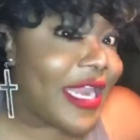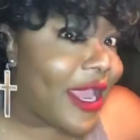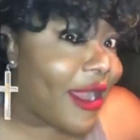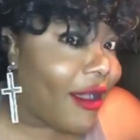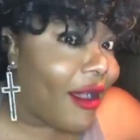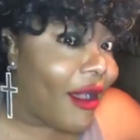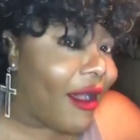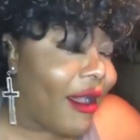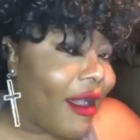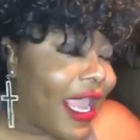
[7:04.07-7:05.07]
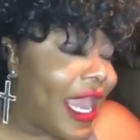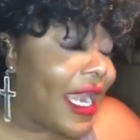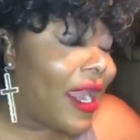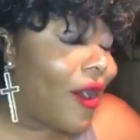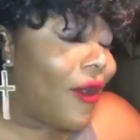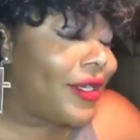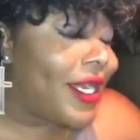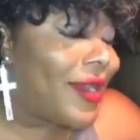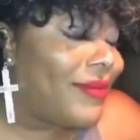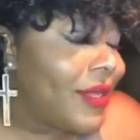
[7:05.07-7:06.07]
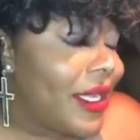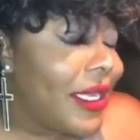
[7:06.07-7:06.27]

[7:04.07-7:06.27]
that Eddie Long them.